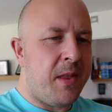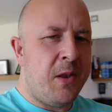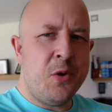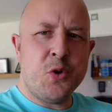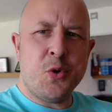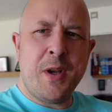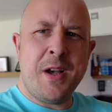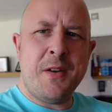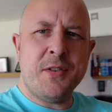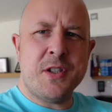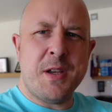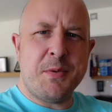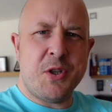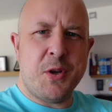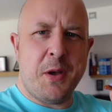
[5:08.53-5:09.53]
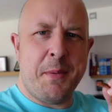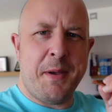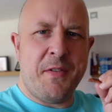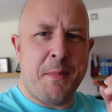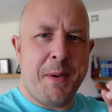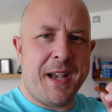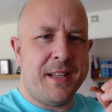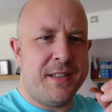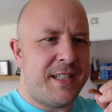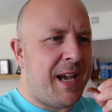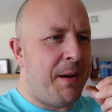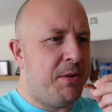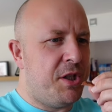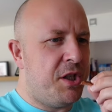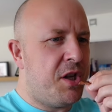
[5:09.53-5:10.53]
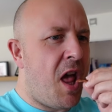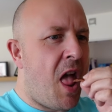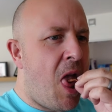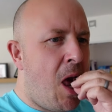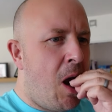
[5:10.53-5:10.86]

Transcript: I'm sure I'll have a substitute every week for bacon sandwiches.